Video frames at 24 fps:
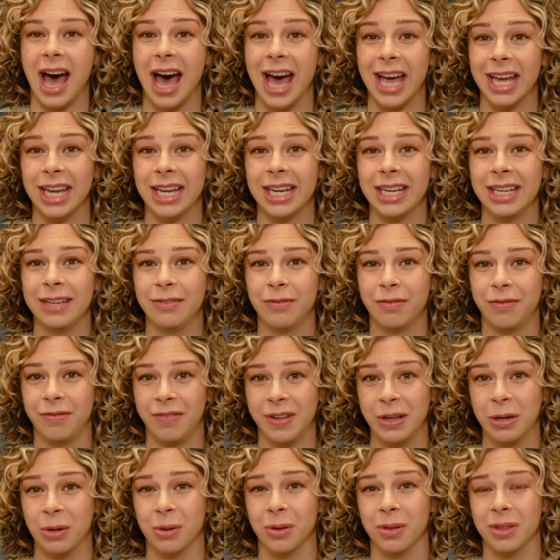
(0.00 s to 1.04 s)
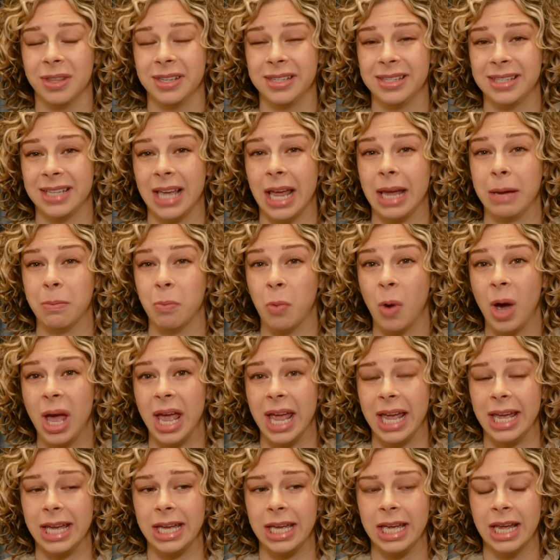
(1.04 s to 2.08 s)
I feel the same
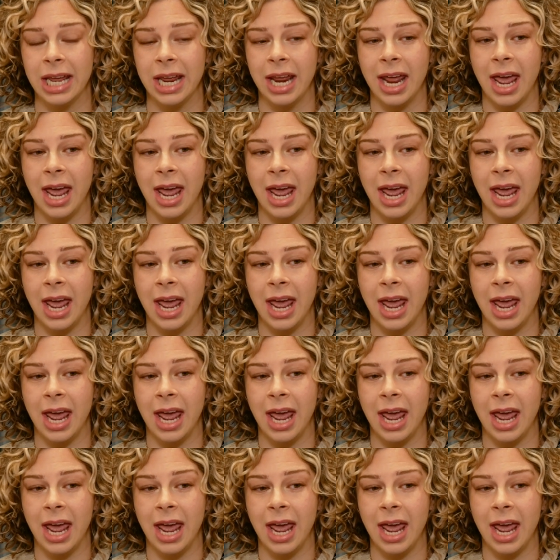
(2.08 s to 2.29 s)
way.